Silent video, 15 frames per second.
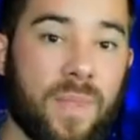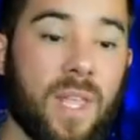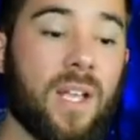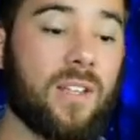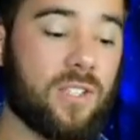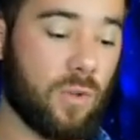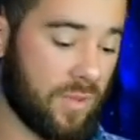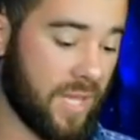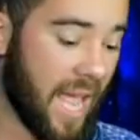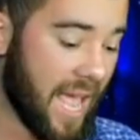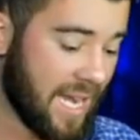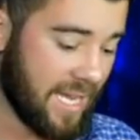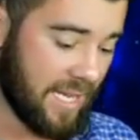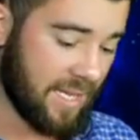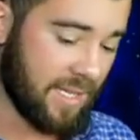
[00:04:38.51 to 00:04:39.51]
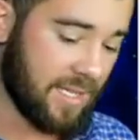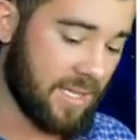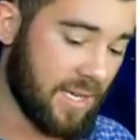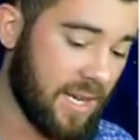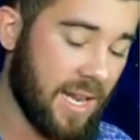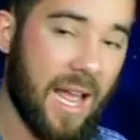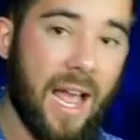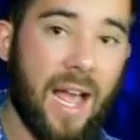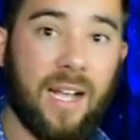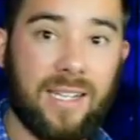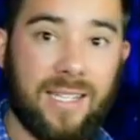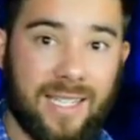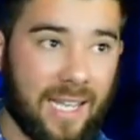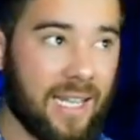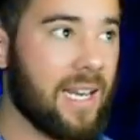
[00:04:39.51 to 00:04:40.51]
So that is,
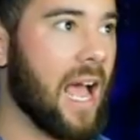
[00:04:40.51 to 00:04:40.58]
again,